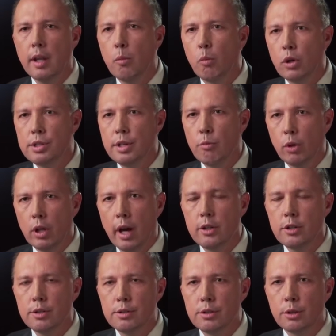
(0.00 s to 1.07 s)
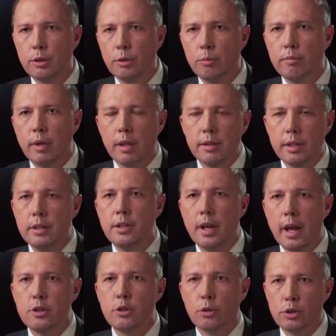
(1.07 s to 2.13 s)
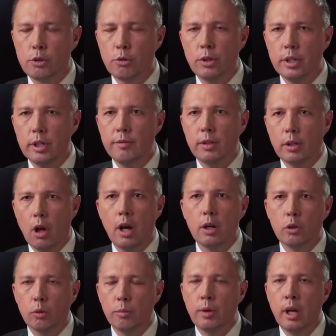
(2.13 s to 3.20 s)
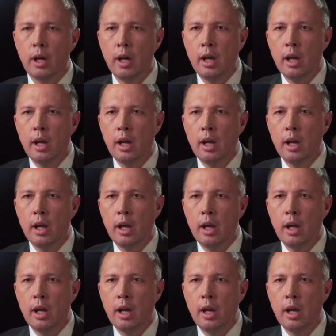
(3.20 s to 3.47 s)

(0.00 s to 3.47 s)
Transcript: and that was in relation to the international scrutiny, if you like, or